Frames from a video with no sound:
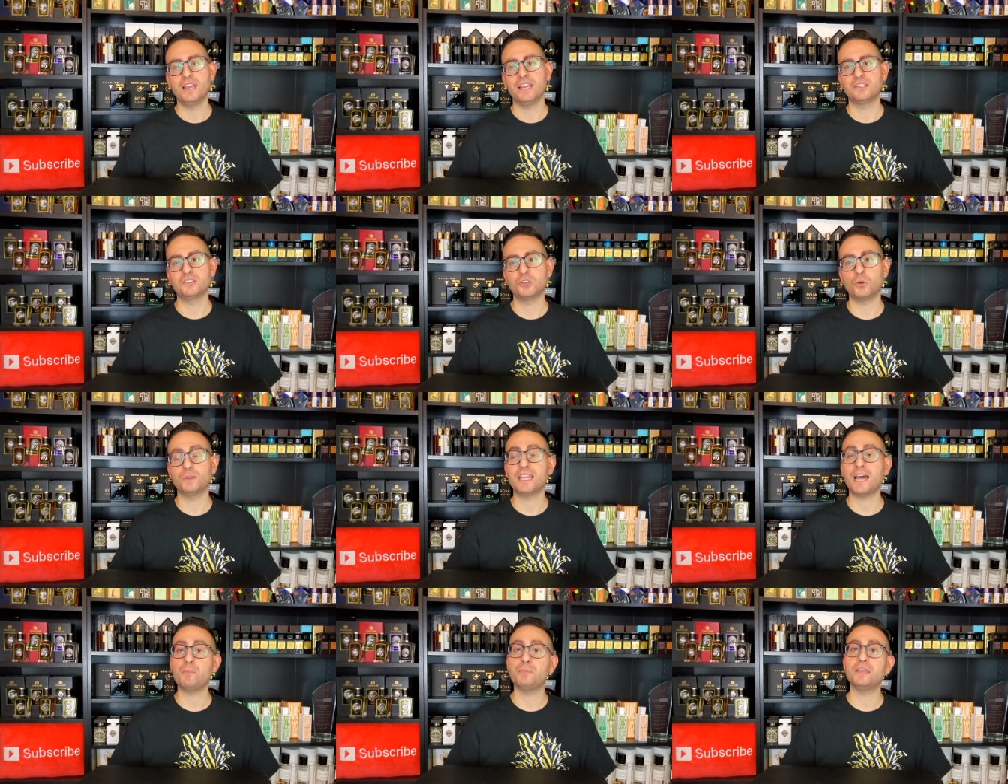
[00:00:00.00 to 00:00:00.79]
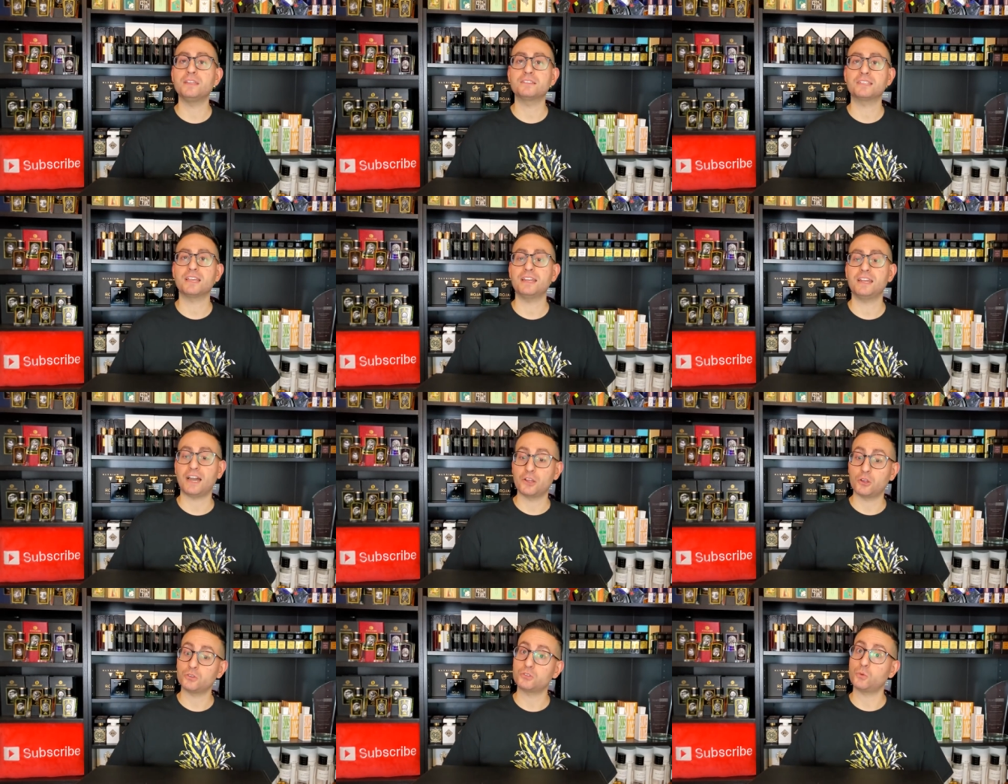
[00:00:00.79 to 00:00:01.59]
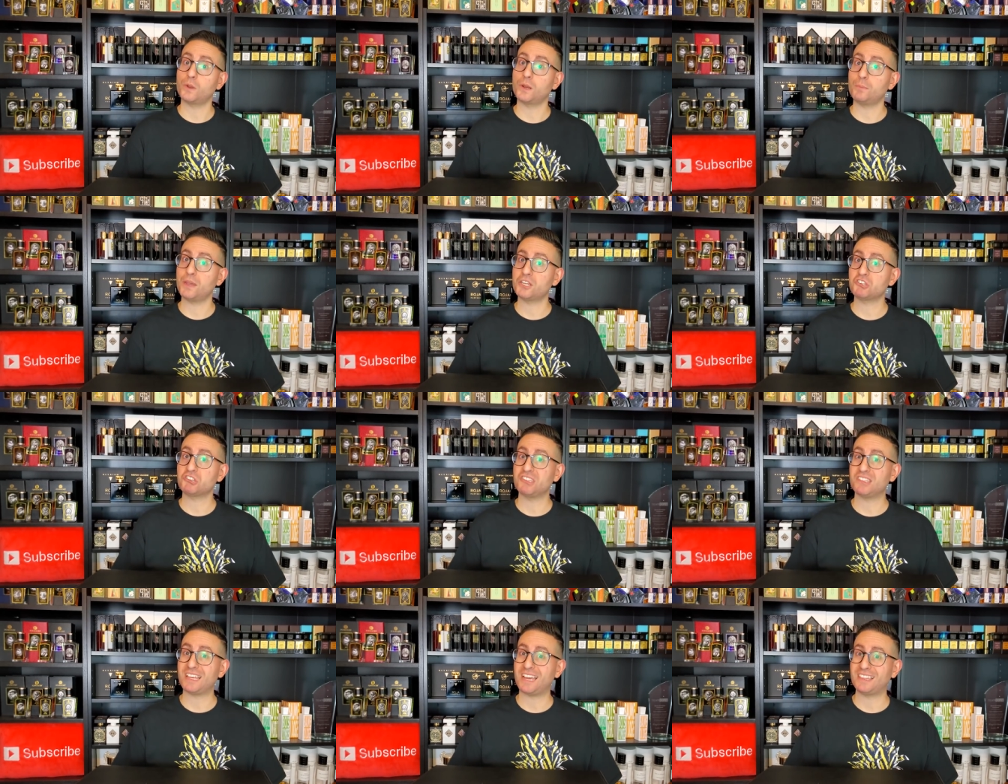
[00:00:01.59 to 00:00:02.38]
And so with that being said, I also wanna
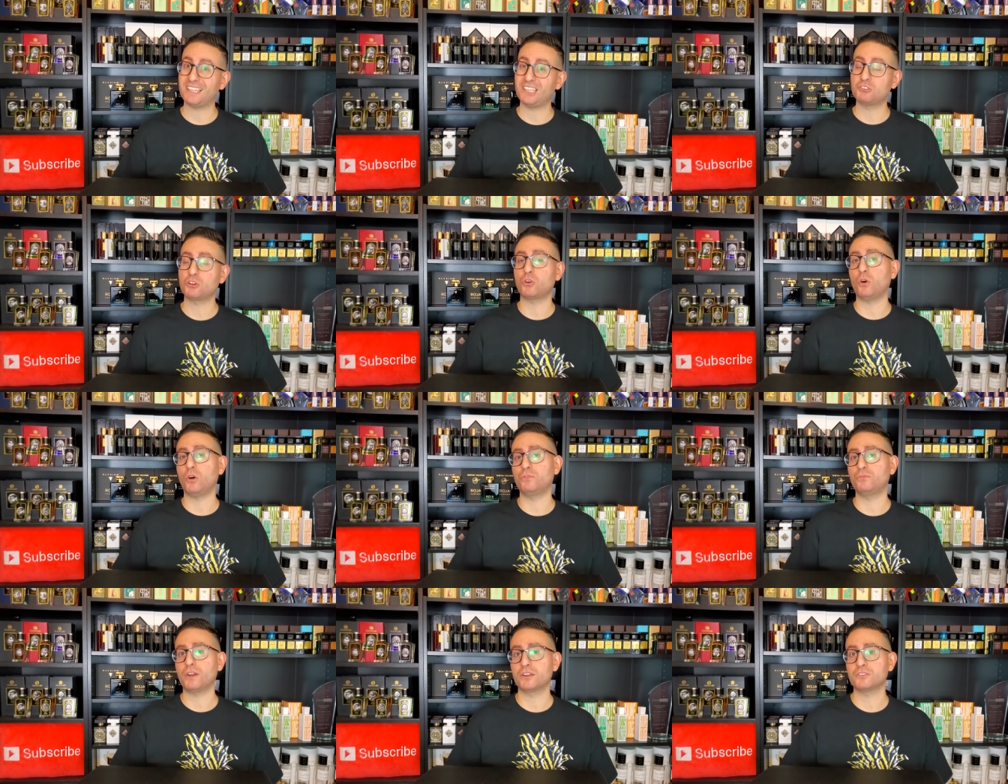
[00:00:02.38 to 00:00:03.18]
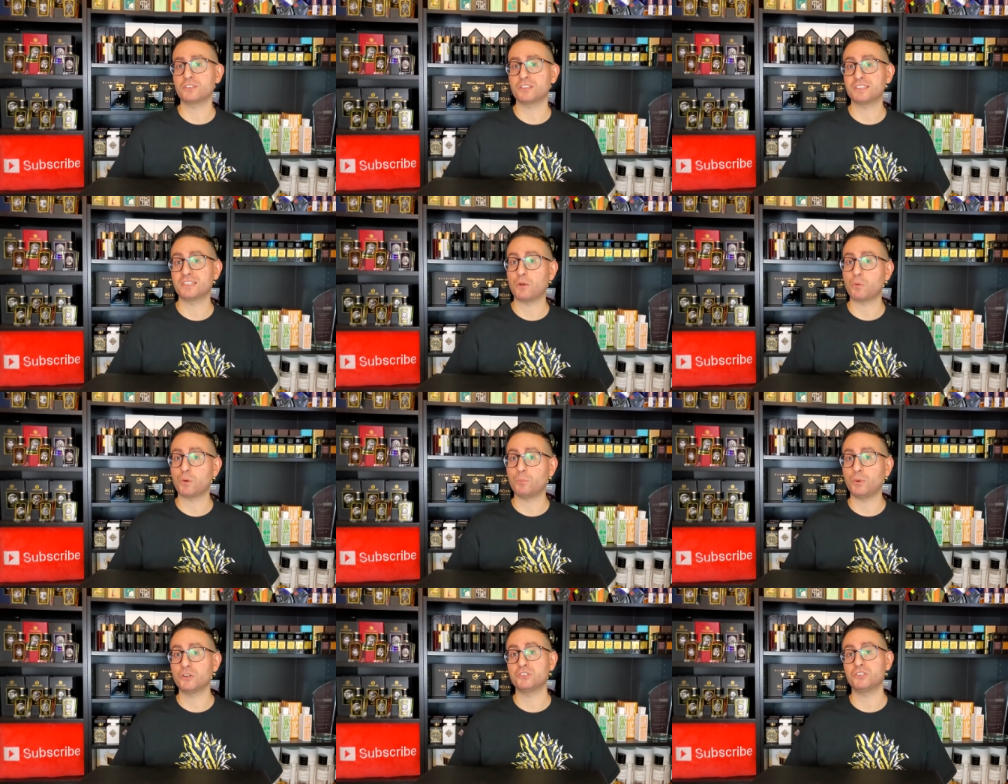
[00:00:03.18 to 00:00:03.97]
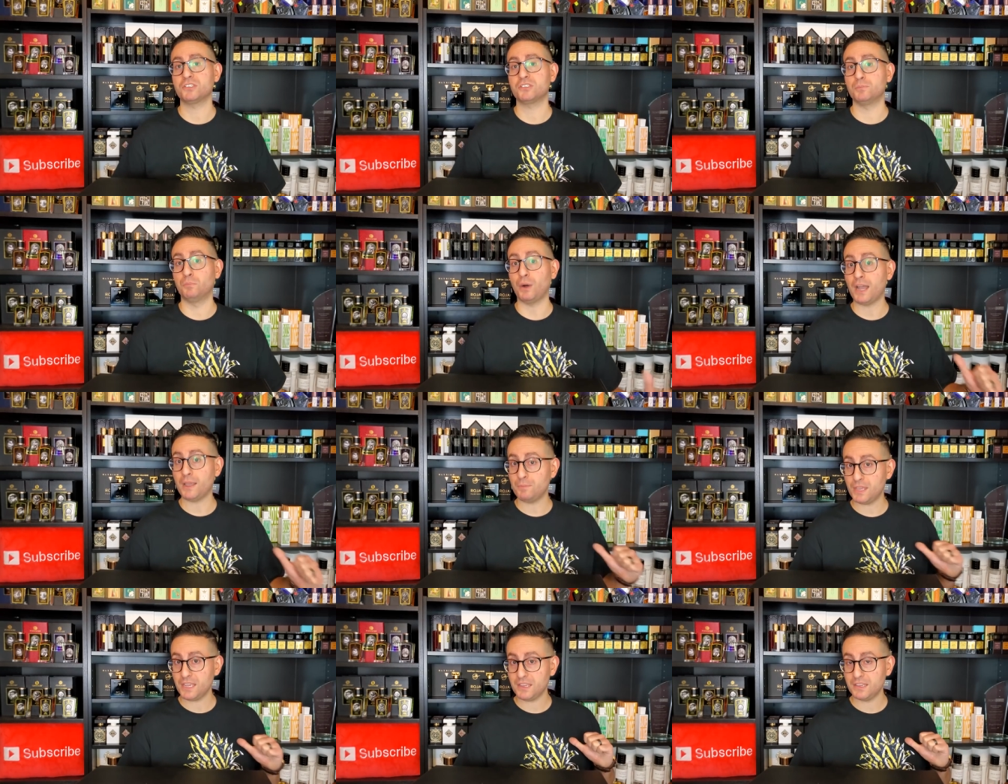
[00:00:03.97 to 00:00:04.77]
mention that these are all fragrances that were purchased by
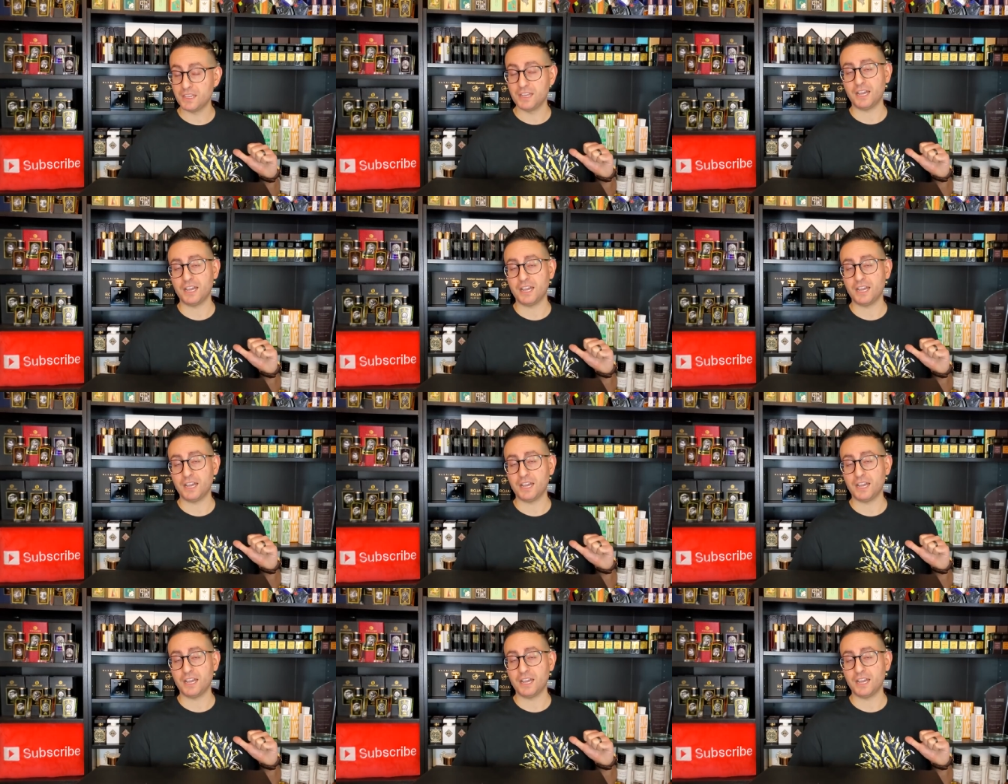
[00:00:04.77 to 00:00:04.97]
me.